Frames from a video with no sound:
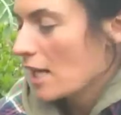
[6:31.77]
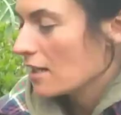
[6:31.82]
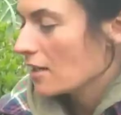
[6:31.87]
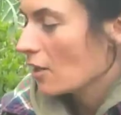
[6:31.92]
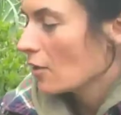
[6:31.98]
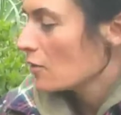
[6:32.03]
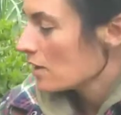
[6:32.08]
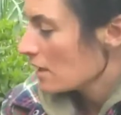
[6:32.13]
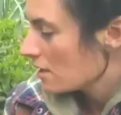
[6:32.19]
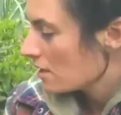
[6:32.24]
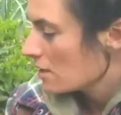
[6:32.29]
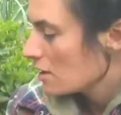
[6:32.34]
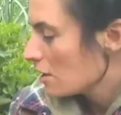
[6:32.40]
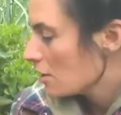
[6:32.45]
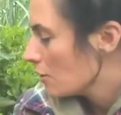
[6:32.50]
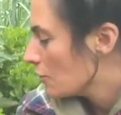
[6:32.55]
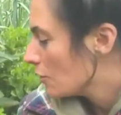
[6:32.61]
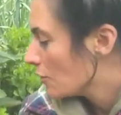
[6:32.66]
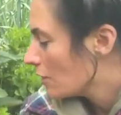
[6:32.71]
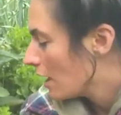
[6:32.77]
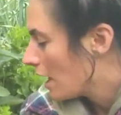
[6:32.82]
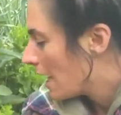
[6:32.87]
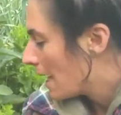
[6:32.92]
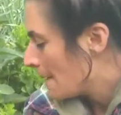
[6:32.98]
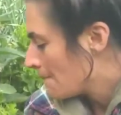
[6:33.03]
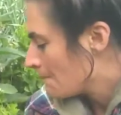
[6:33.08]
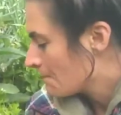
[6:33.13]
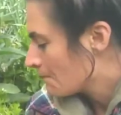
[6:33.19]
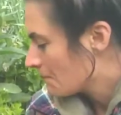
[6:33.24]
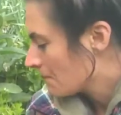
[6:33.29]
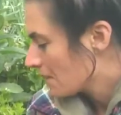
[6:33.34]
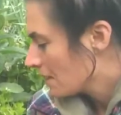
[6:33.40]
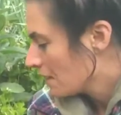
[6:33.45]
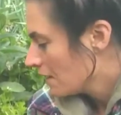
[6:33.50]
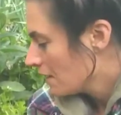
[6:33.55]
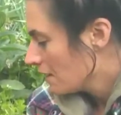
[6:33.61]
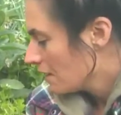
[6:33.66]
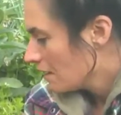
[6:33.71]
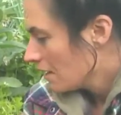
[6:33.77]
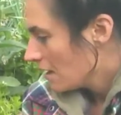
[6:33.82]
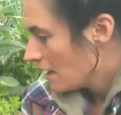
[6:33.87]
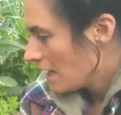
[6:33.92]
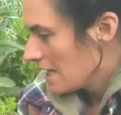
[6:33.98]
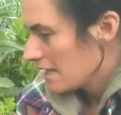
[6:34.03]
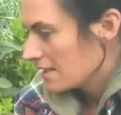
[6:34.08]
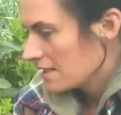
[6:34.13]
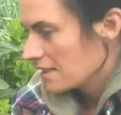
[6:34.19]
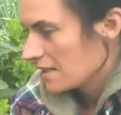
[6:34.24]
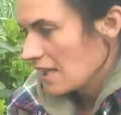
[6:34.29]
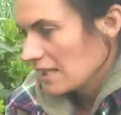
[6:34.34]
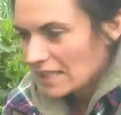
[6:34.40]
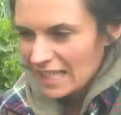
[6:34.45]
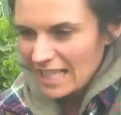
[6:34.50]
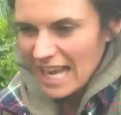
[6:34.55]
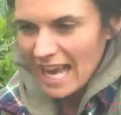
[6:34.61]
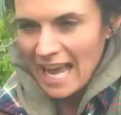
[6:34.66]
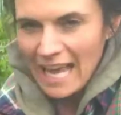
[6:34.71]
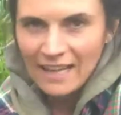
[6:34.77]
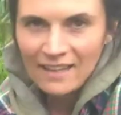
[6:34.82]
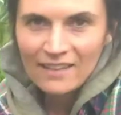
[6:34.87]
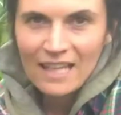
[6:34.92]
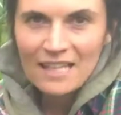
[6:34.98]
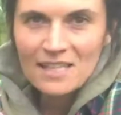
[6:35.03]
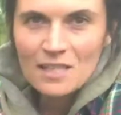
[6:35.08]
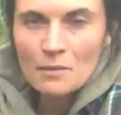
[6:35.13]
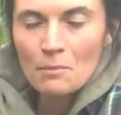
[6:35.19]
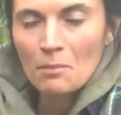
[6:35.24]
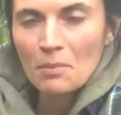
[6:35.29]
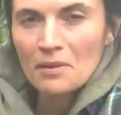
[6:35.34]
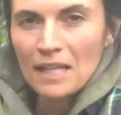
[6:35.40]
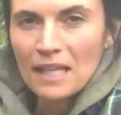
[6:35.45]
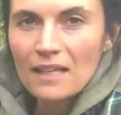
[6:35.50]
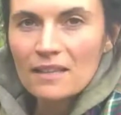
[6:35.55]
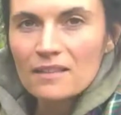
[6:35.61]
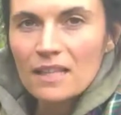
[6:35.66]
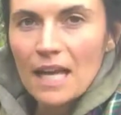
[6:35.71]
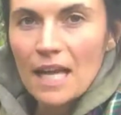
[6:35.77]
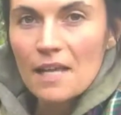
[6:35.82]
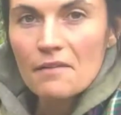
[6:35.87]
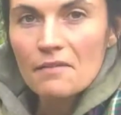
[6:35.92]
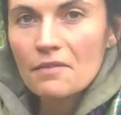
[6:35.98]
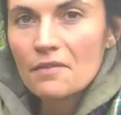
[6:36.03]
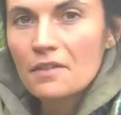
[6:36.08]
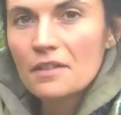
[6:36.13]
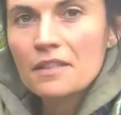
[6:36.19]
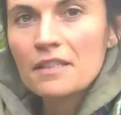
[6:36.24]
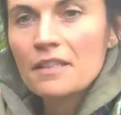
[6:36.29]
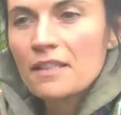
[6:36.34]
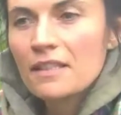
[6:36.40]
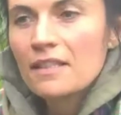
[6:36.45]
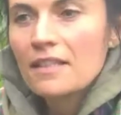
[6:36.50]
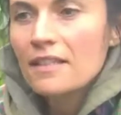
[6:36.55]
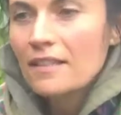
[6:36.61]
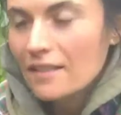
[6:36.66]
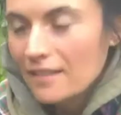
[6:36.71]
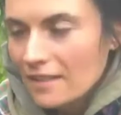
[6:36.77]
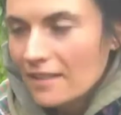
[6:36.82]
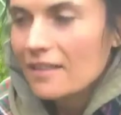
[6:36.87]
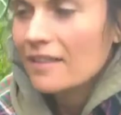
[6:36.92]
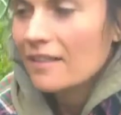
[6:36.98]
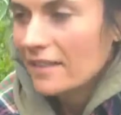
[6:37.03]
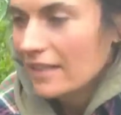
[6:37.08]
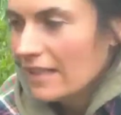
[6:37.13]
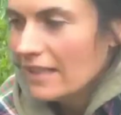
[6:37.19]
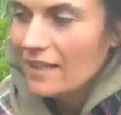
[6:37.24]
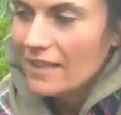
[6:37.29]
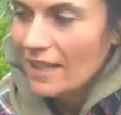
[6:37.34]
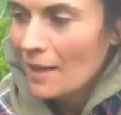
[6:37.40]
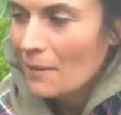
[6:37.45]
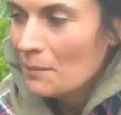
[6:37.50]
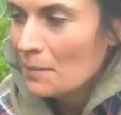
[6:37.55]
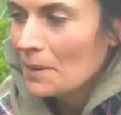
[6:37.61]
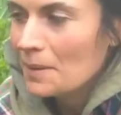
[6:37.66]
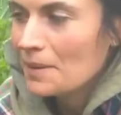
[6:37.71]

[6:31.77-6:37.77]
and goes into its like adolescent plant life. Yep.